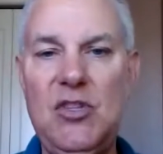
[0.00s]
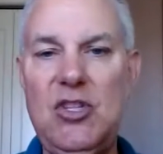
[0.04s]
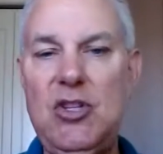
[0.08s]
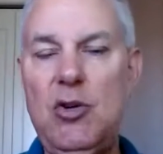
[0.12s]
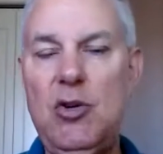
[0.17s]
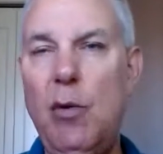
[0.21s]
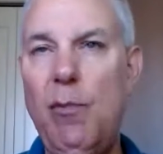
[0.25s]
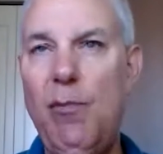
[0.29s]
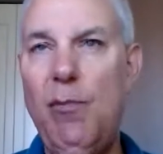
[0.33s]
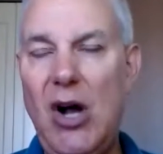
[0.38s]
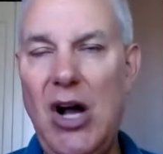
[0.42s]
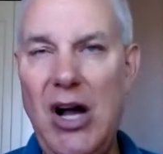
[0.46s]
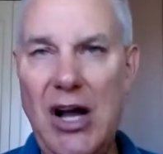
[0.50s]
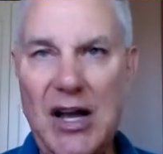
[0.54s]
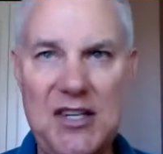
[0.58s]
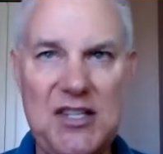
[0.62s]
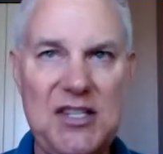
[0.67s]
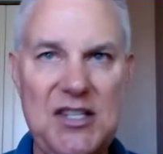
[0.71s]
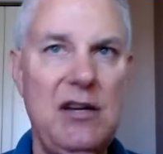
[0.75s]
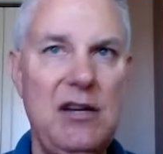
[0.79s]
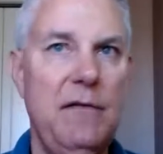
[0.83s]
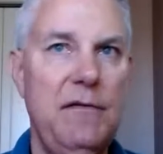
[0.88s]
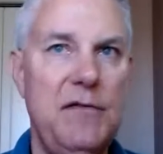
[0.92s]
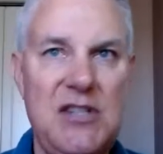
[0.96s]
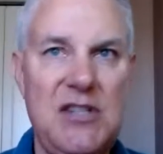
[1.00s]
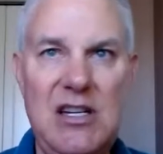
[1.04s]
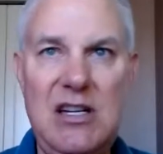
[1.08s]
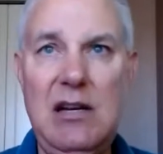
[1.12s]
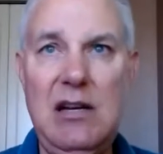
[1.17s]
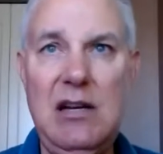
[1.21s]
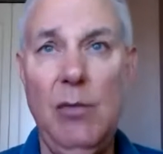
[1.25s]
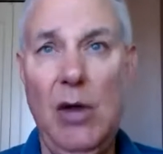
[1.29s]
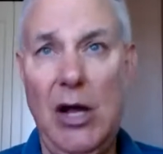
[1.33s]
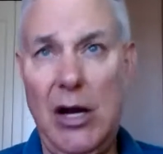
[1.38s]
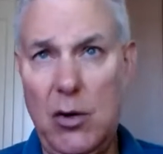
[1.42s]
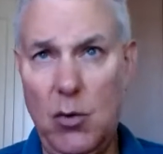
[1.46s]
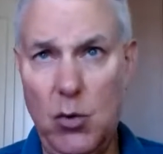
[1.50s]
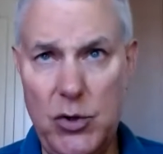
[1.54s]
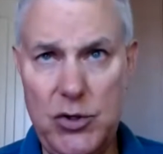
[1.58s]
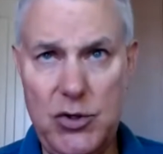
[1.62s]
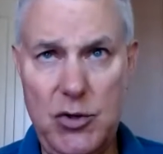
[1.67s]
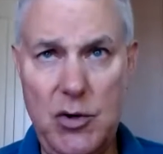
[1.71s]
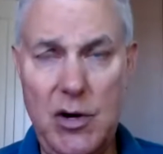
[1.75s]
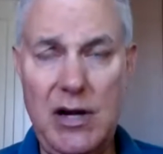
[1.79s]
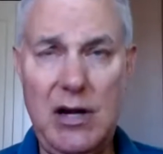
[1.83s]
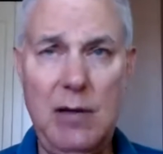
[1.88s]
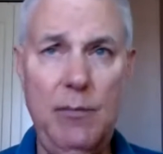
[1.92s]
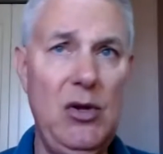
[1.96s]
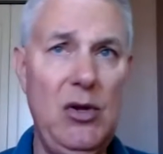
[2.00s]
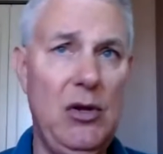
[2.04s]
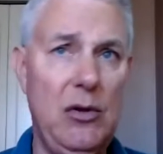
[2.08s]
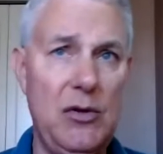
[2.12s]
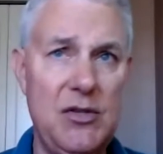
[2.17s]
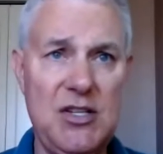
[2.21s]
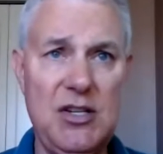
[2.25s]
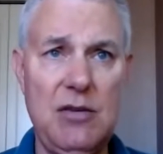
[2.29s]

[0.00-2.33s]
to a positive team like we're trying to build.